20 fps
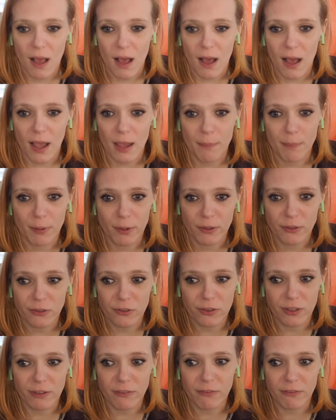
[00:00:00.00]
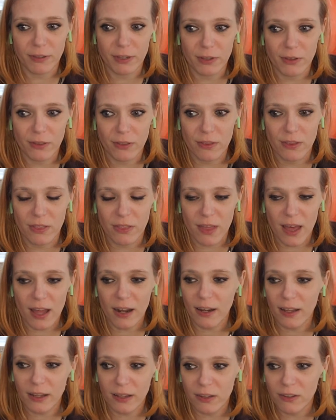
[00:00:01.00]
I personally feel that
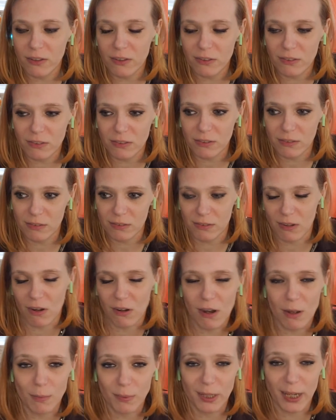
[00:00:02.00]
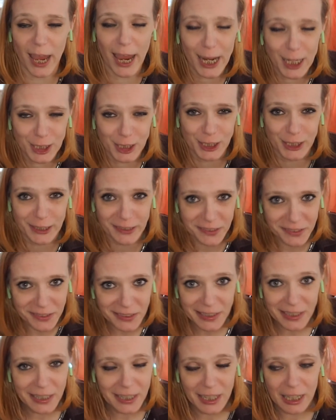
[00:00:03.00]
is our obligation.
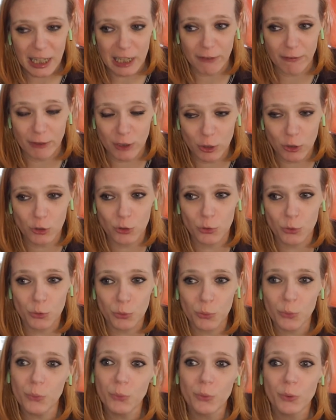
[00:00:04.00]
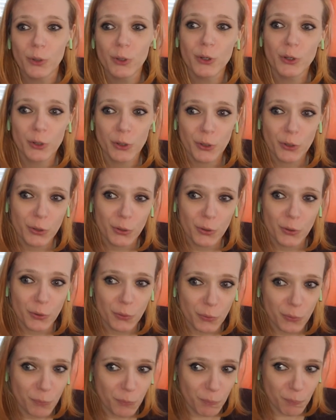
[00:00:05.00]
If you
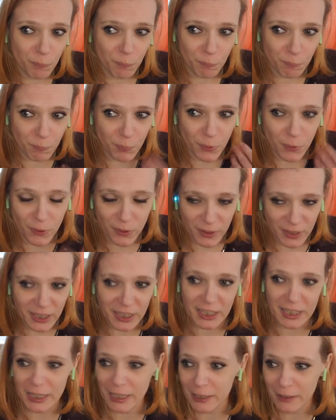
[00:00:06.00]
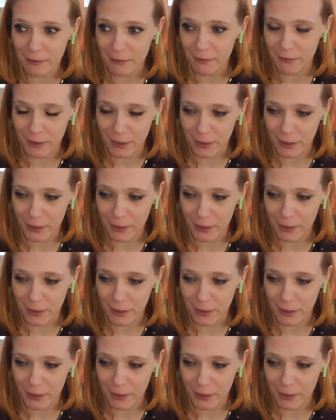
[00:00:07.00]
believe,